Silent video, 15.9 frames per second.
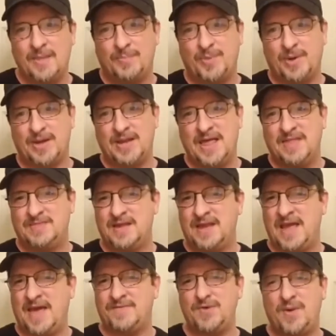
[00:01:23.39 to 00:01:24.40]
But then
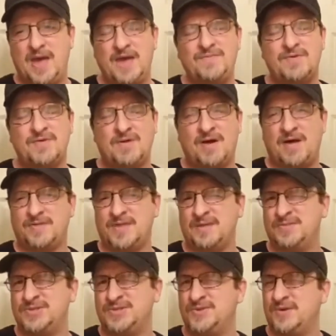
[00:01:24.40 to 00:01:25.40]
have you ever caught
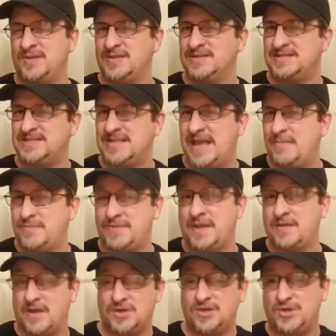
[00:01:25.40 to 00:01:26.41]
them doing the same
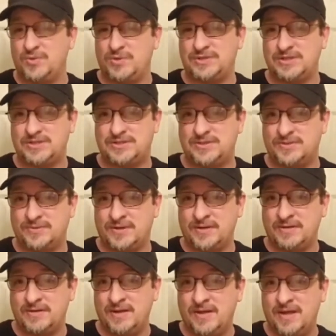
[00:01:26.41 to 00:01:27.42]
thing that you were just
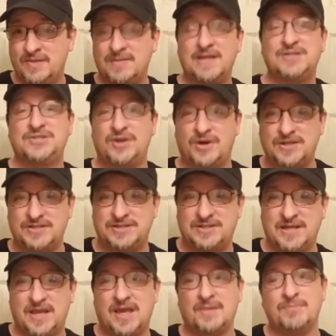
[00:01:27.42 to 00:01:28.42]
doing? They started
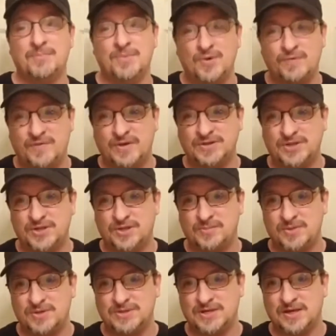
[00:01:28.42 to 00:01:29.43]
singing, moving to the
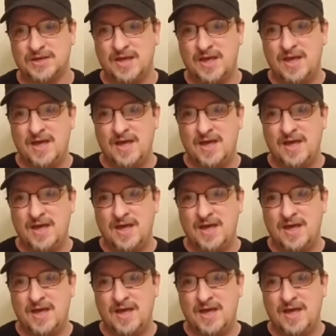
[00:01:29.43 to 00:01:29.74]
music.